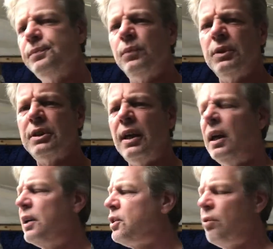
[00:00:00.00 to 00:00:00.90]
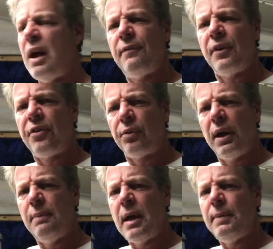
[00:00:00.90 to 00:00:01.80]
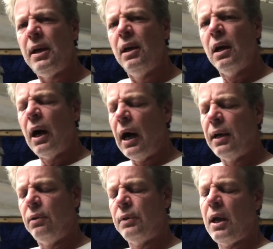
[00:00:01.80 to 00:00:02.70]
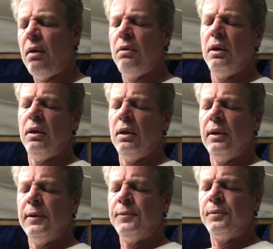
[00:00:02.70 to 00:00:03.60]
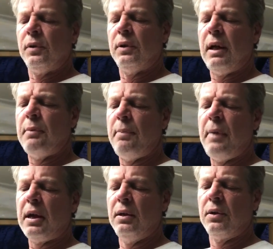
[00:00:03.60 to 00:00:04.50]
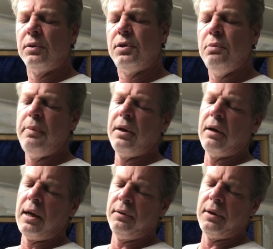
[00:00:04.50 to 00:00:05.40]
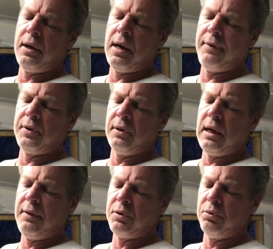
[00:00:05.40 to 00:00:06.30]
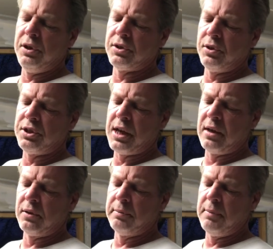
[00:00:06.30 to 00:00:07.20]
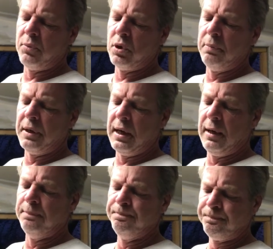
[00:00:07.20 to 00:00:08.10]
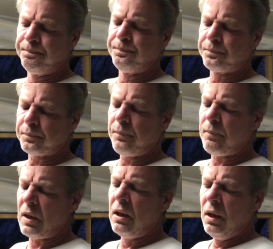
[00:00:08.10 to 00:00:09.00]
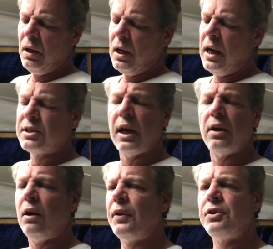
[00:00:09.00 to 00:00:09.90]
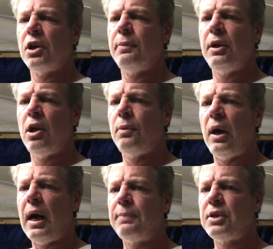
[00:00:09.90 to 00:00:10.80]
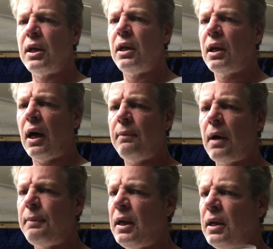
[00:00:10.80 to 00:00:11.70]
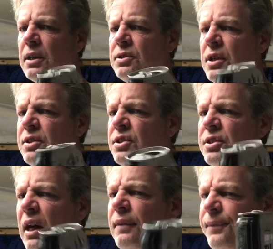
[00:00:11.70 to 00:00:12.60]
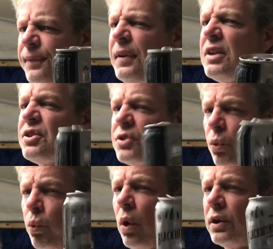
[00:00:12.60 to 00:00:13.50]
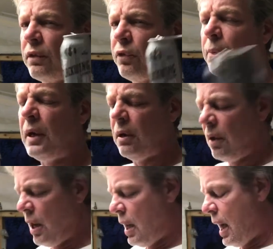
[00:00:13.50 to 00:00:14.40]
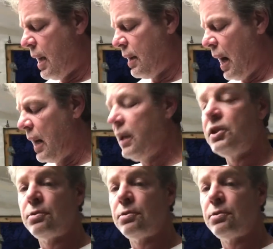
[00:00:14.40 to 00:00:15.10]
what's that, Carafa 3 maybe? I don't know. Or that might make it a little too bitter. I don't know. I have to research that a little bit more. But it's got all the German noble hops in it. I mean, this is a wonderful beer and highly